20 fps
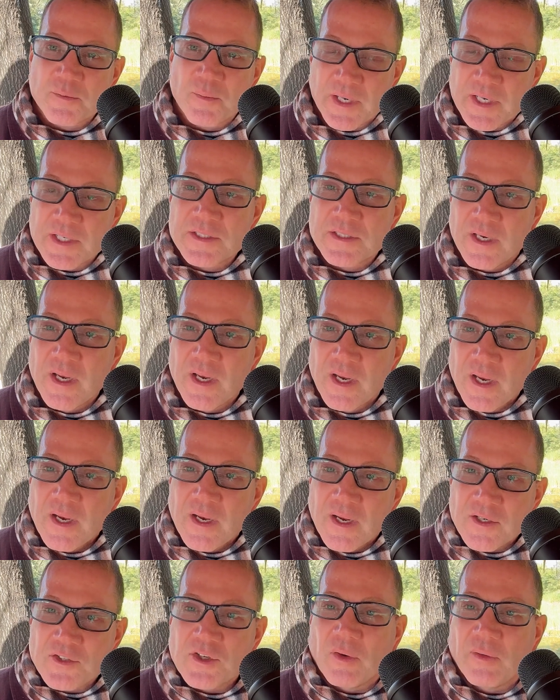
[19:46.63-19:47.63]
but it's
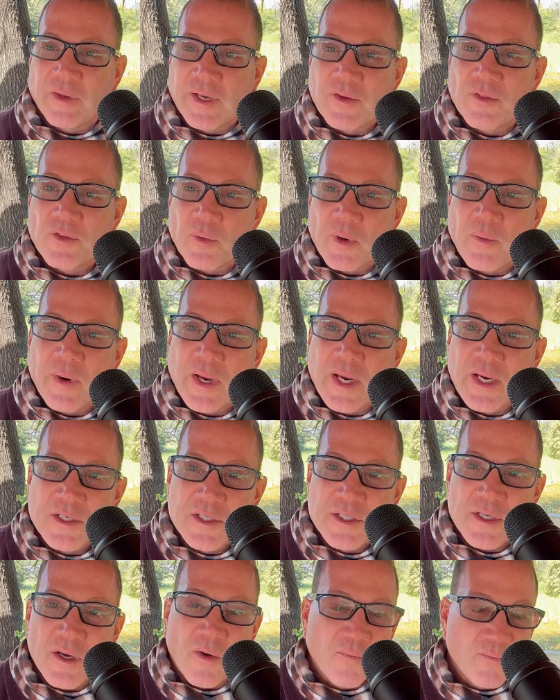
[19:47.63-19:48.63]
generally 3
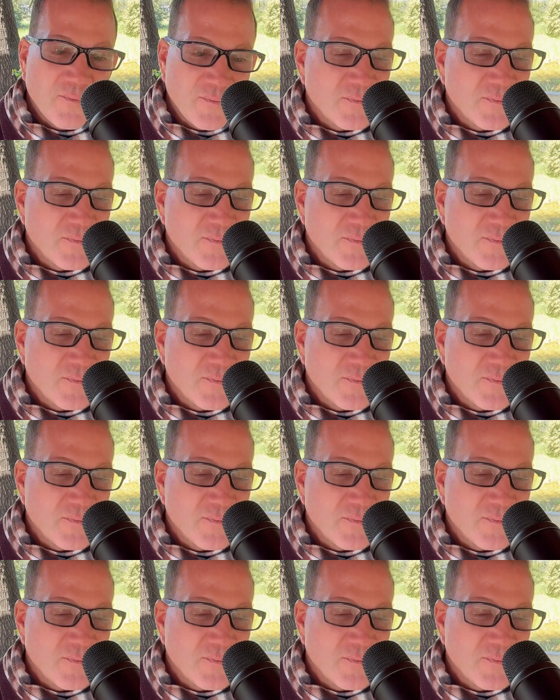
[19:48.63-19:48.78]
weeks, so.